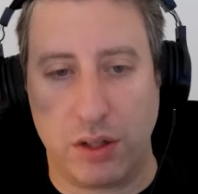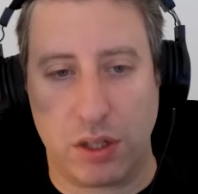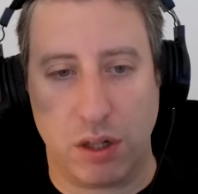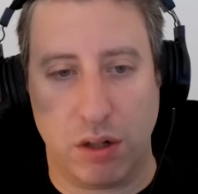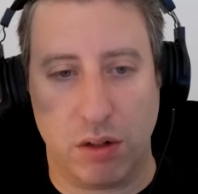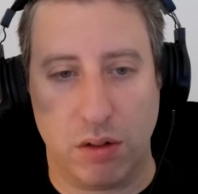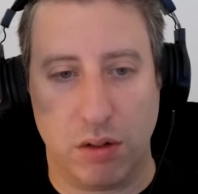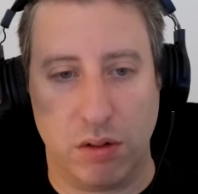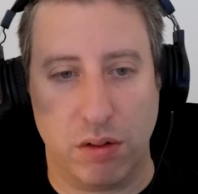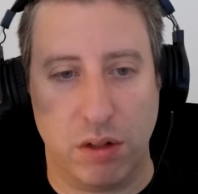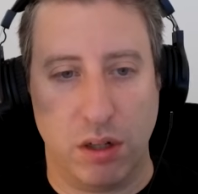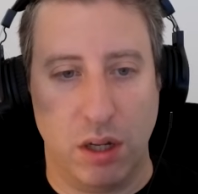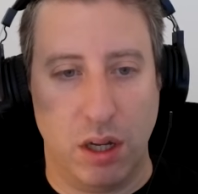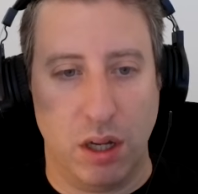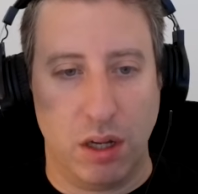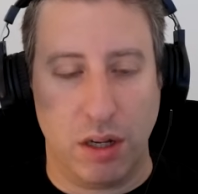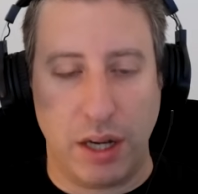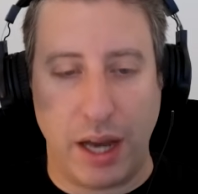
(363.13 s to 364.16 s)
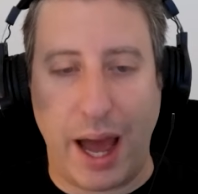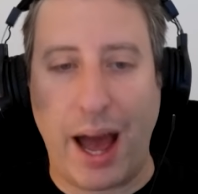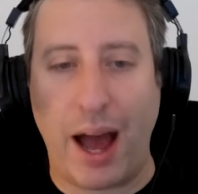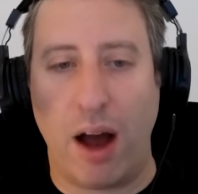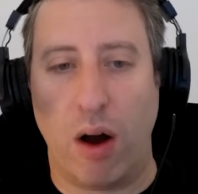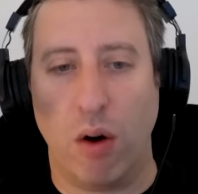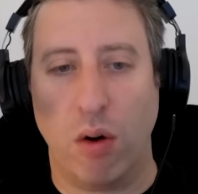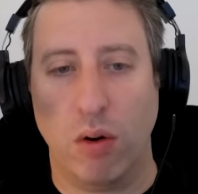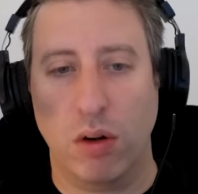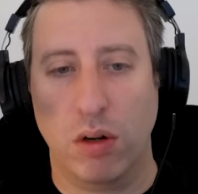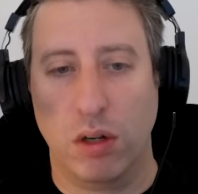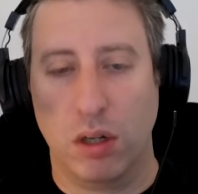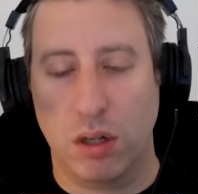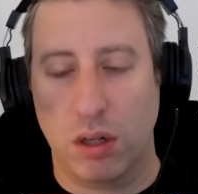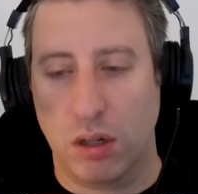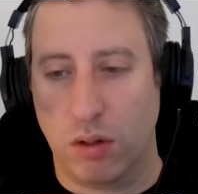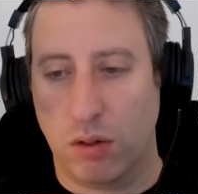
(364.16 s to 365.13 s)
so now
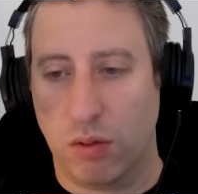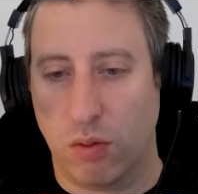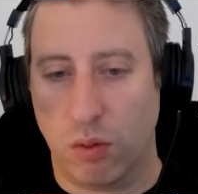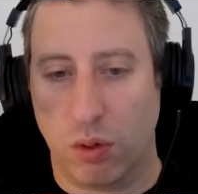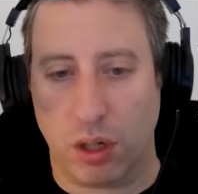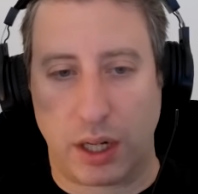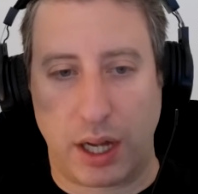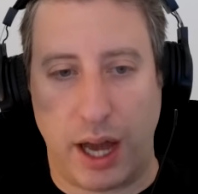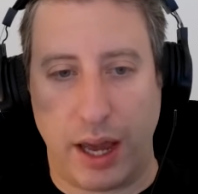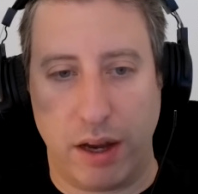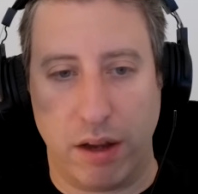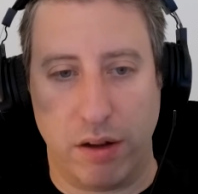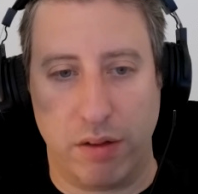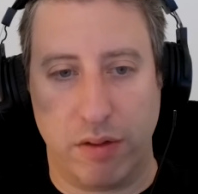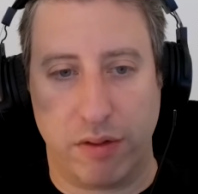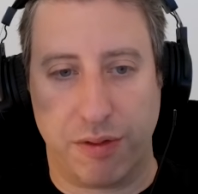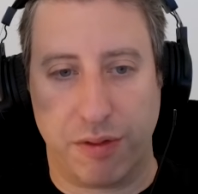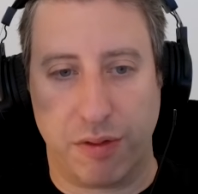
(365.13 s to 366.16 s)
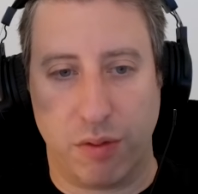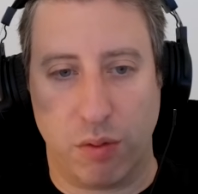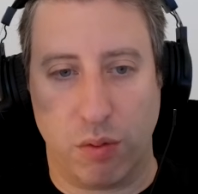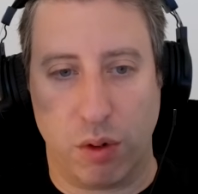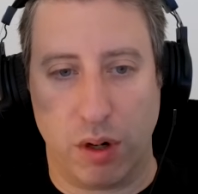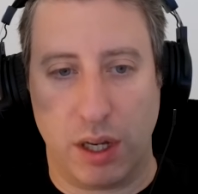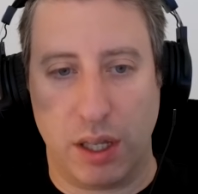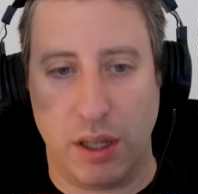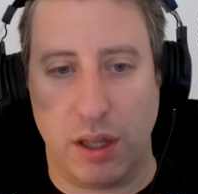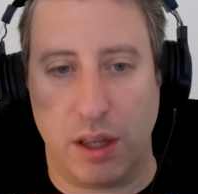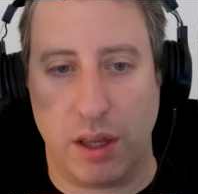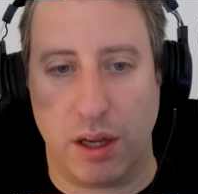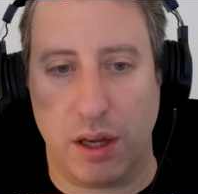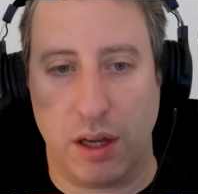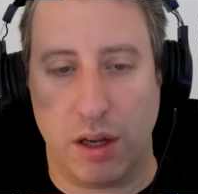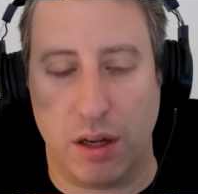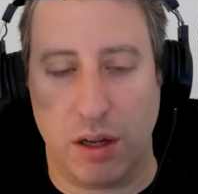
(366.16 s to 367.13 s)
we're in
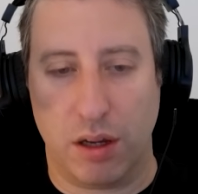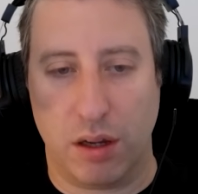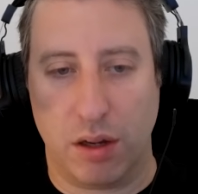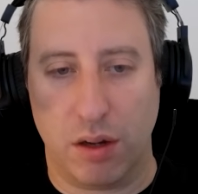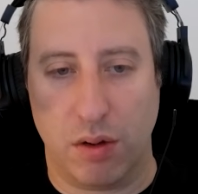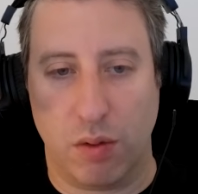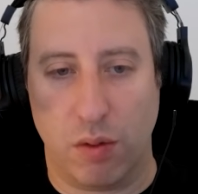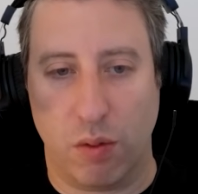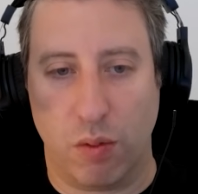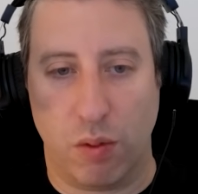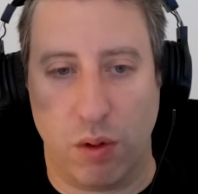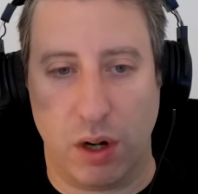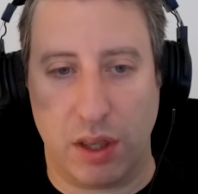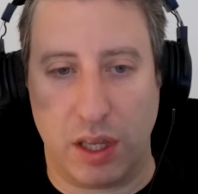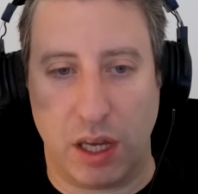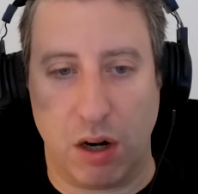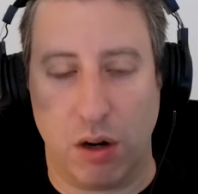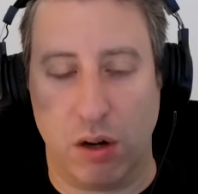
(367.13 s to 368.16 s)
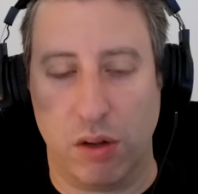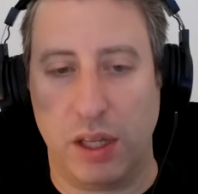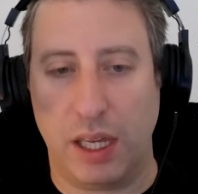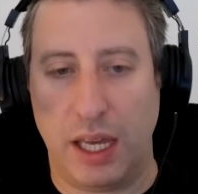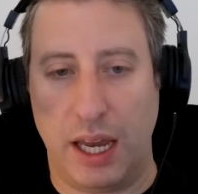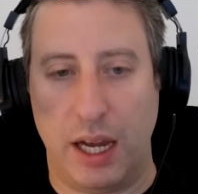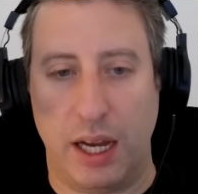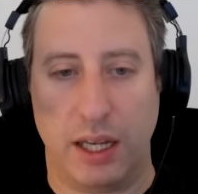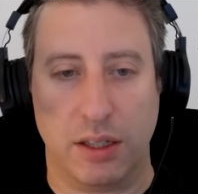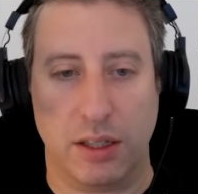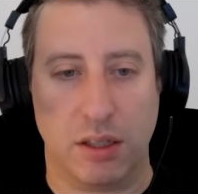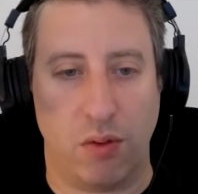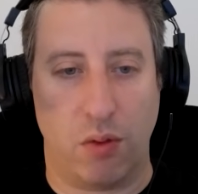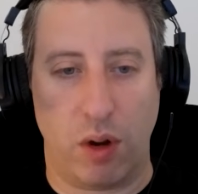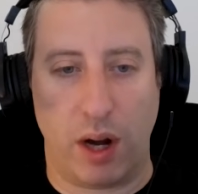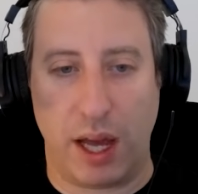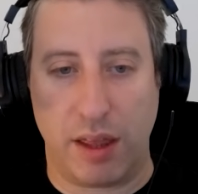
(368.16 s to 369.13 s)
the early innings
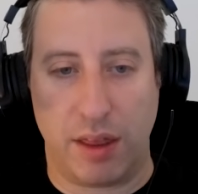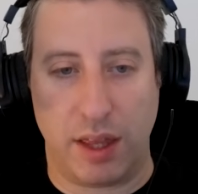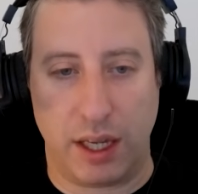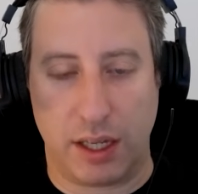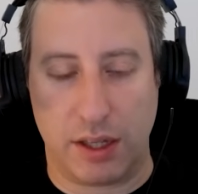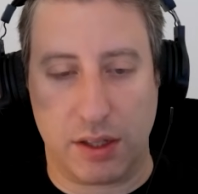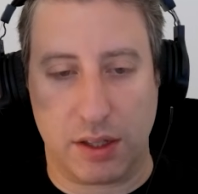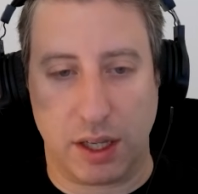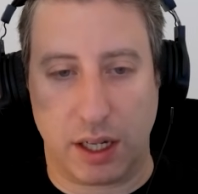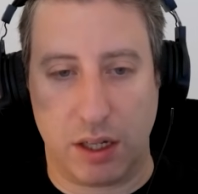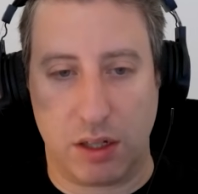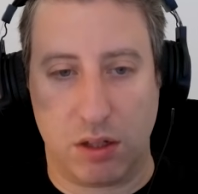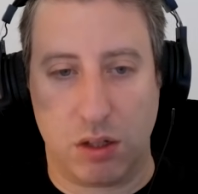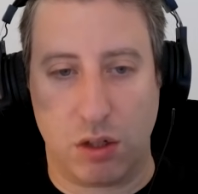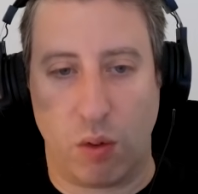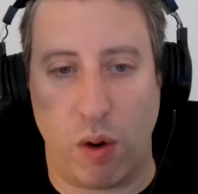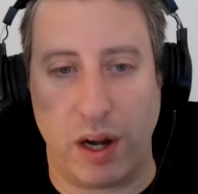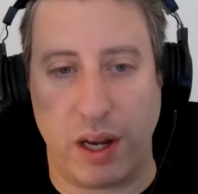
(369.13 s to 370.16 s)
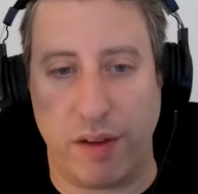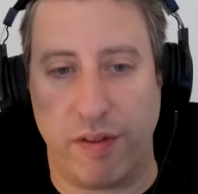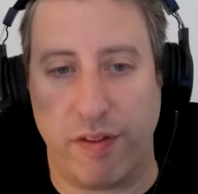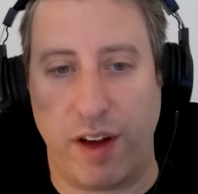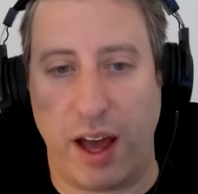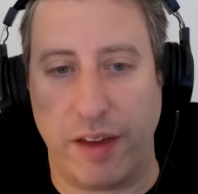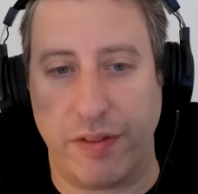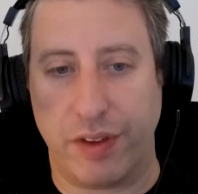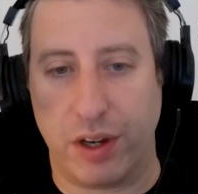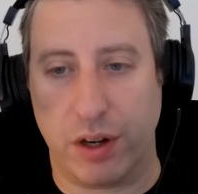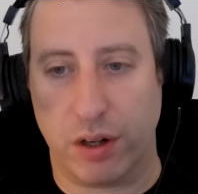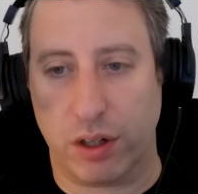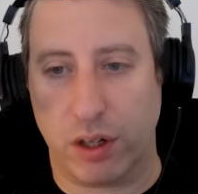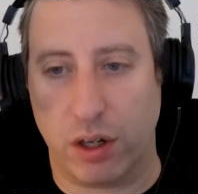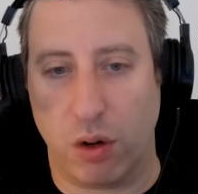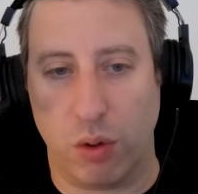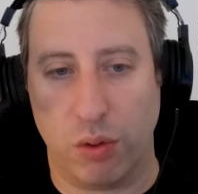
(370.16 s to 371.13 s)
of what I think is like a
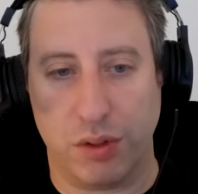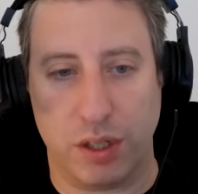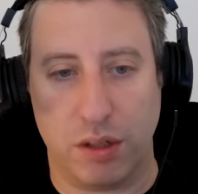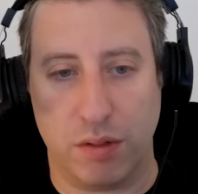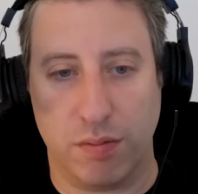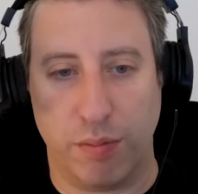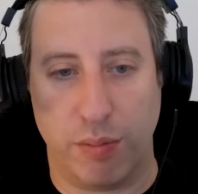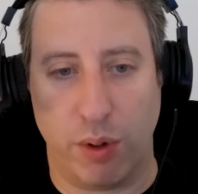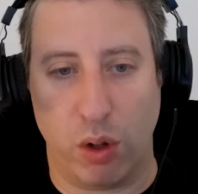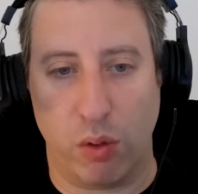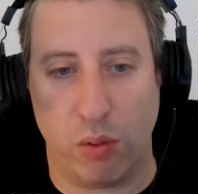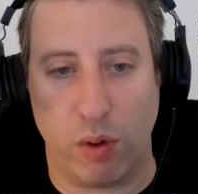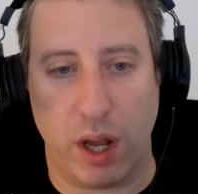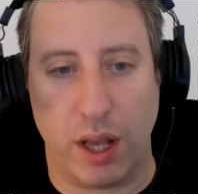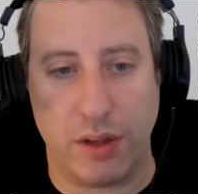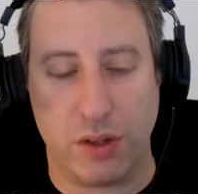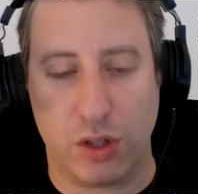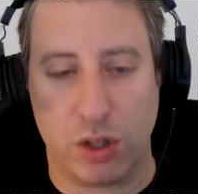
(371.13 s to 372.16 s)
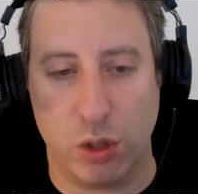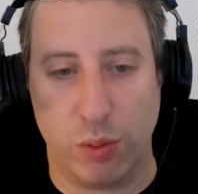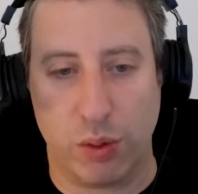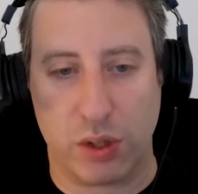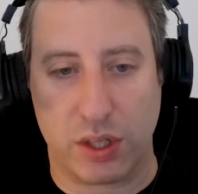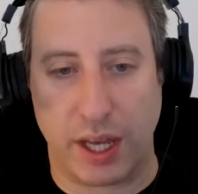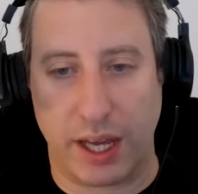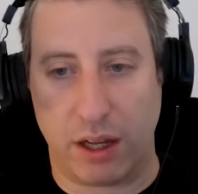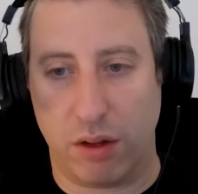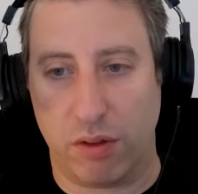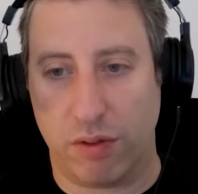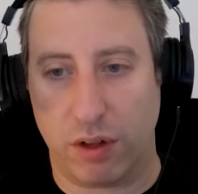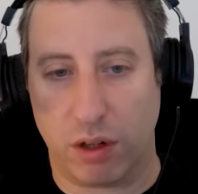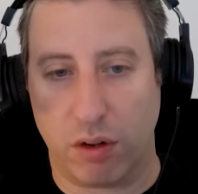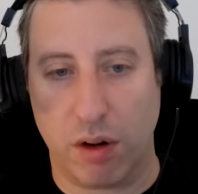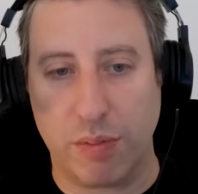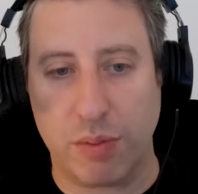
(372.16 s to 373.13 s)
25-year golden bull run super cycle
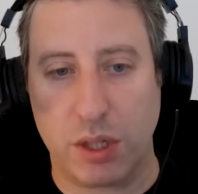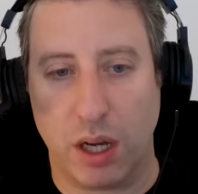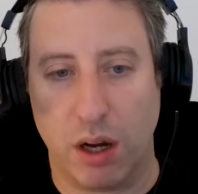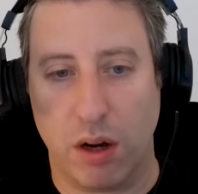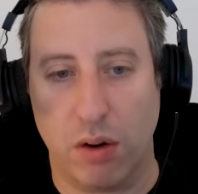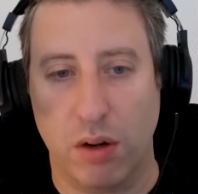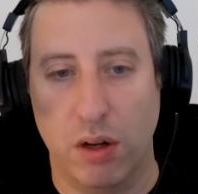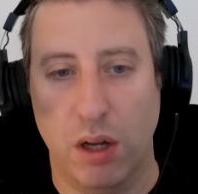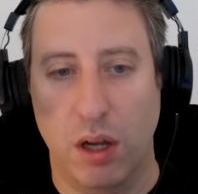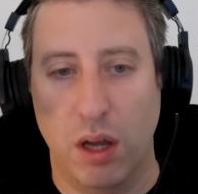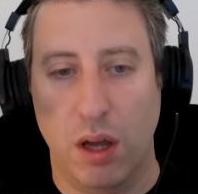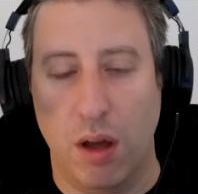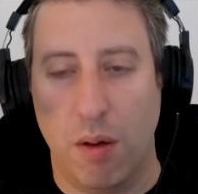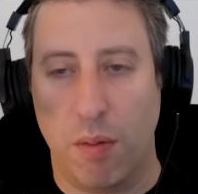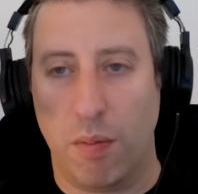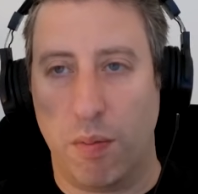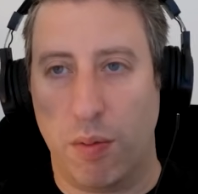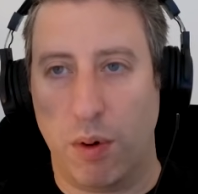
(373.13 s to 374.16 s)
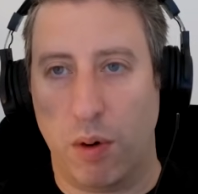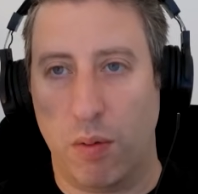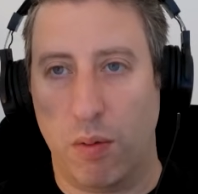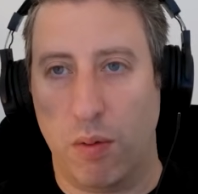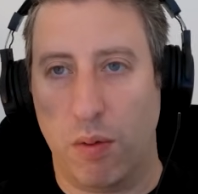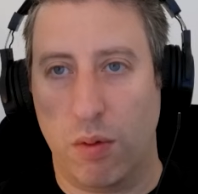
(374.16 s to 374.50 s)
for crypto. But